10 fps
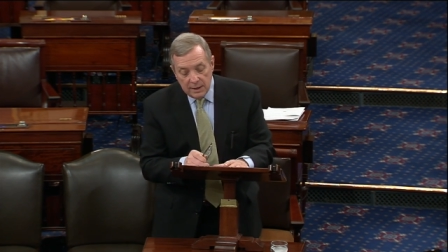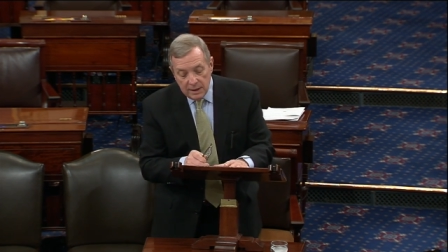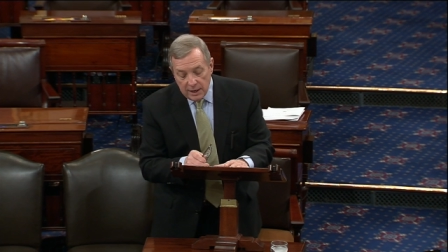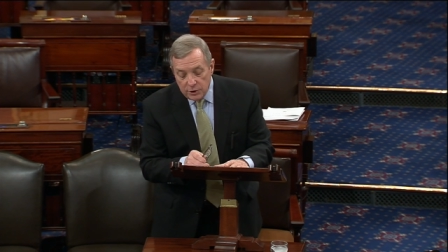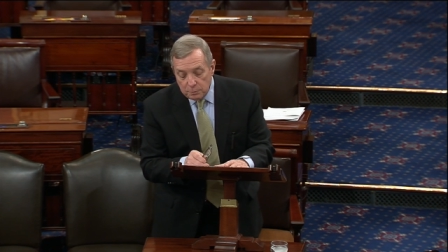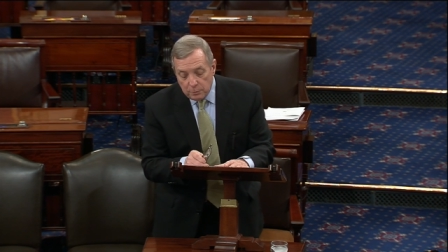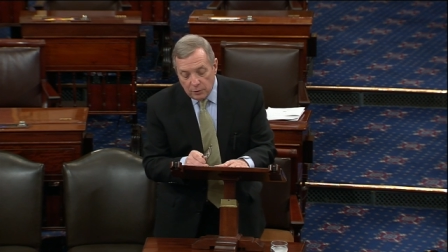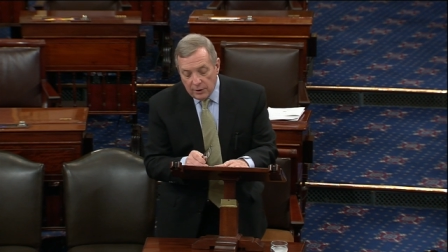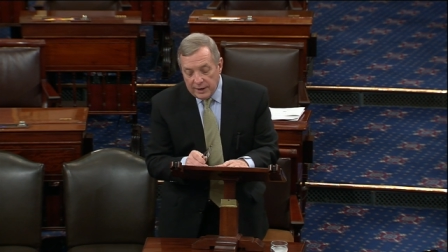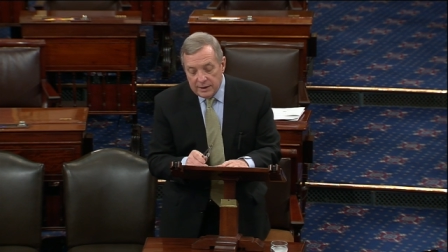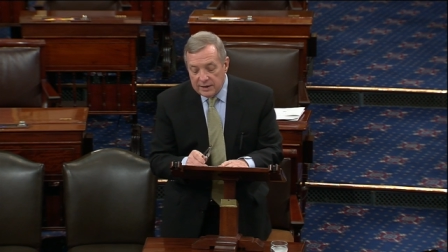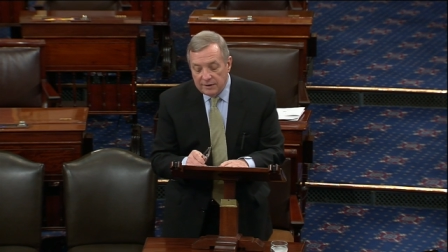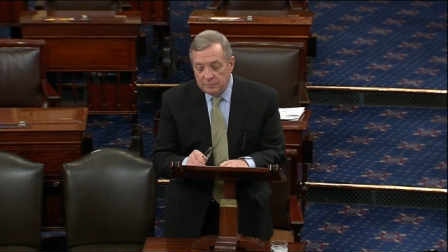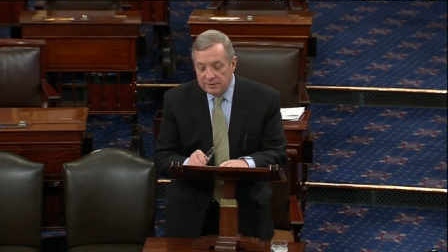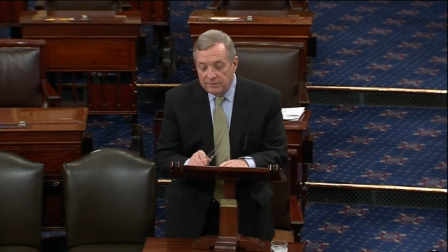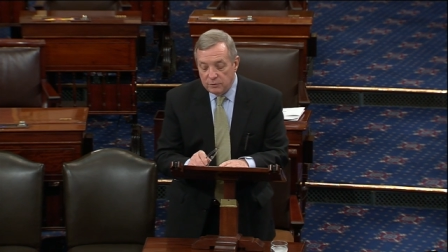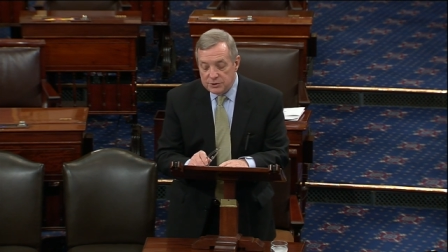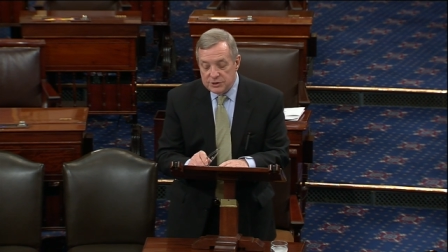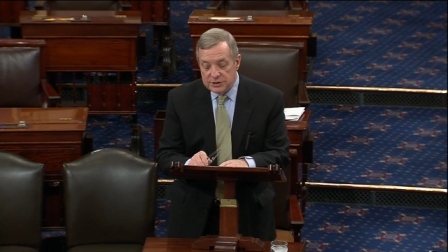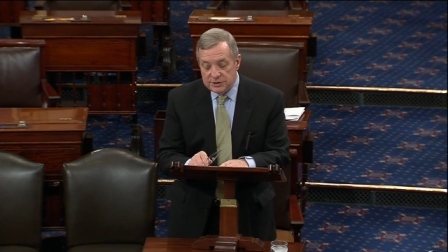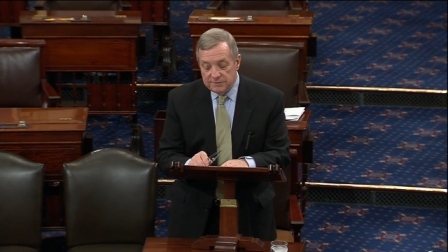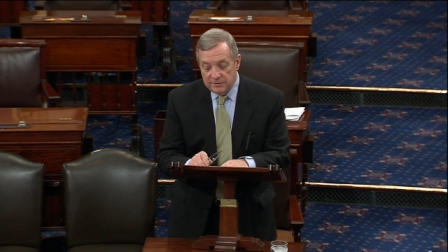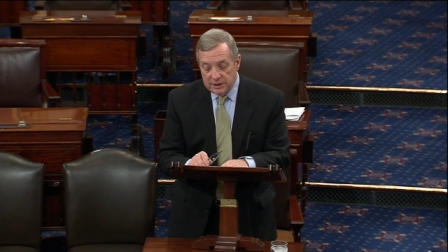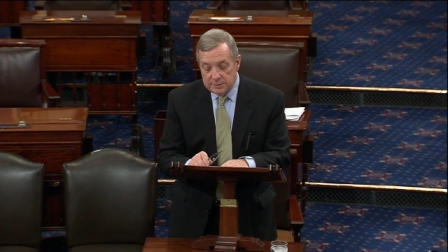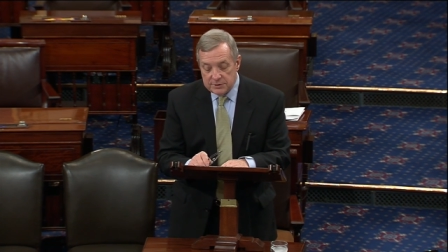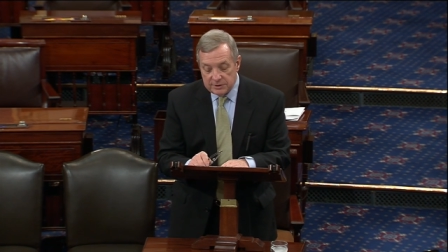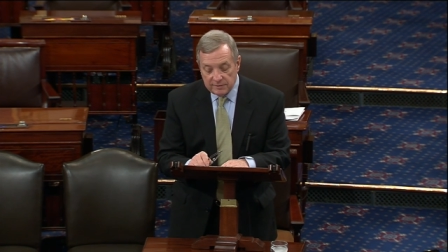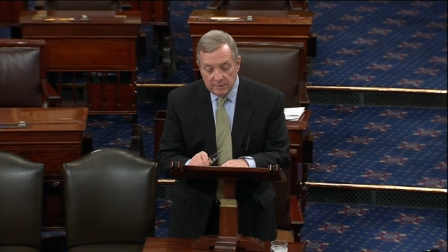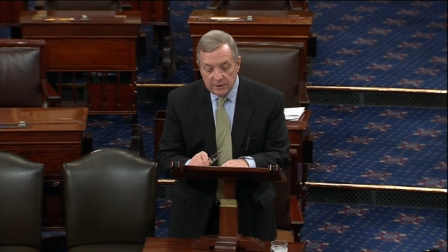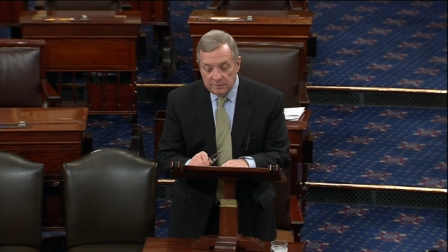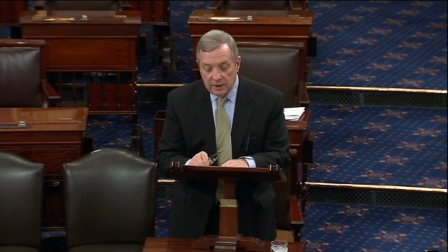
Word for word: And Ukrainian government forces and civilians have come under,